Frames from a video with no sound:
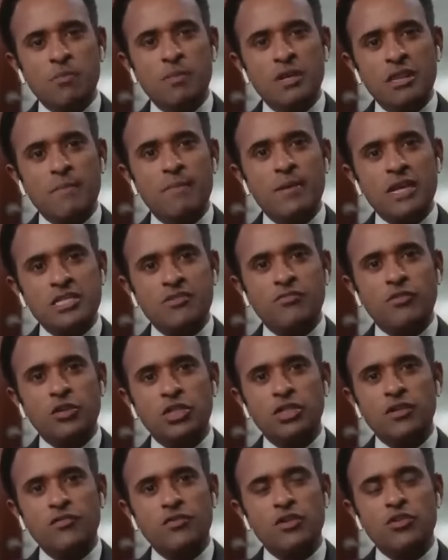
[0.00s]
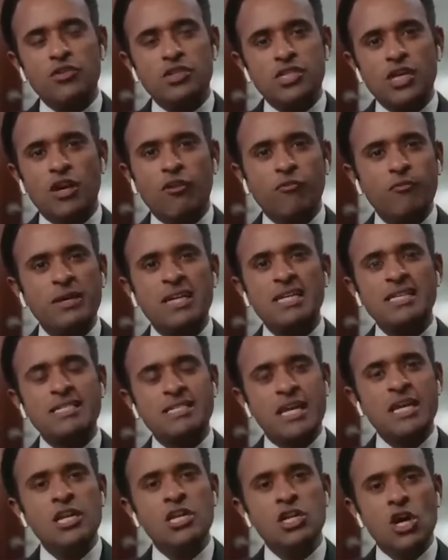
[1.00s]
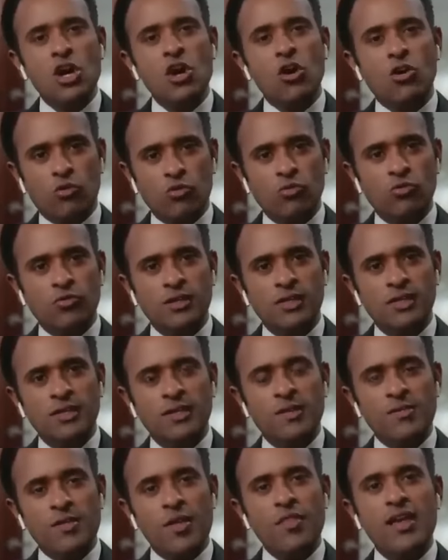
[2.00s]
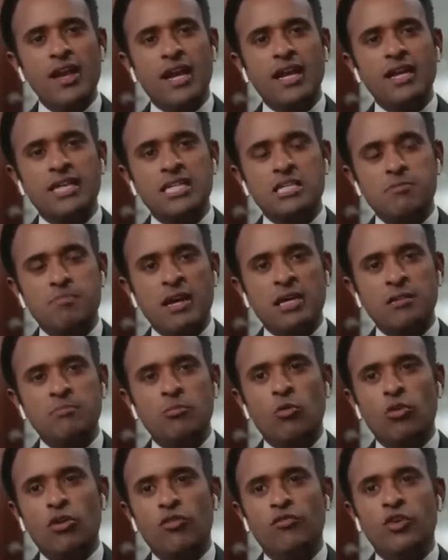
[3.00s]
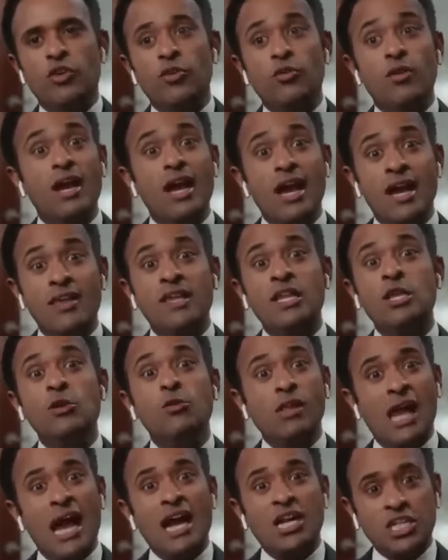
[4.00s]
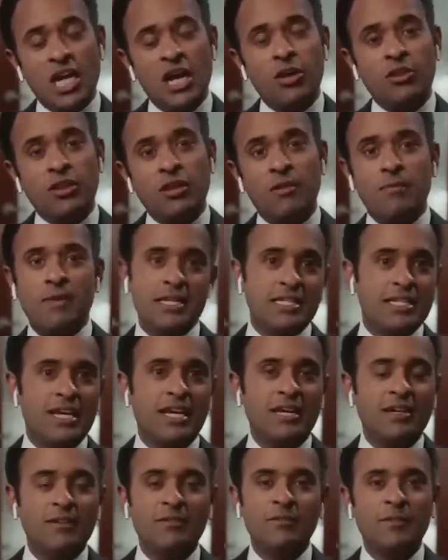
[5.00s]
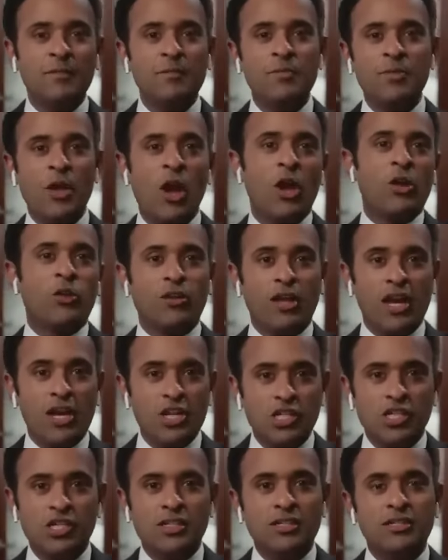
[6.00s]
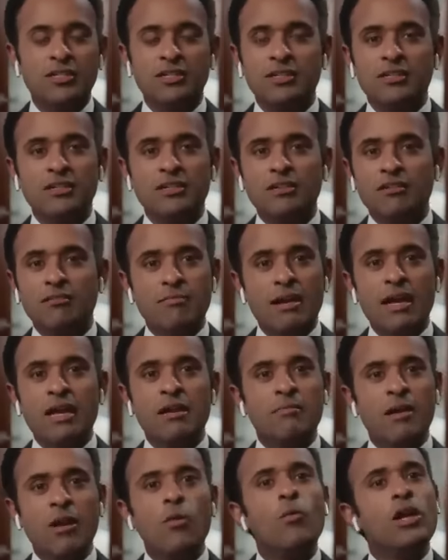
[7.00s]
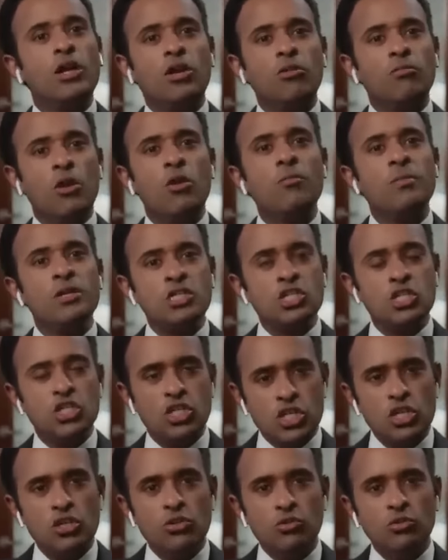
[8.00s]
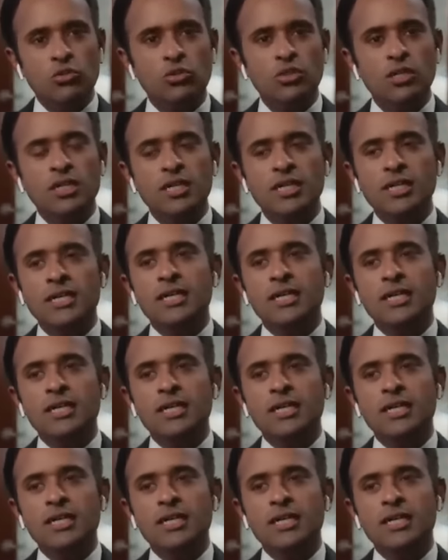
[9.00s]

to be the best version of yourself because they know that they can expect more of you, and then you lash out at them, as I, on occasion, may in my weaker moments do.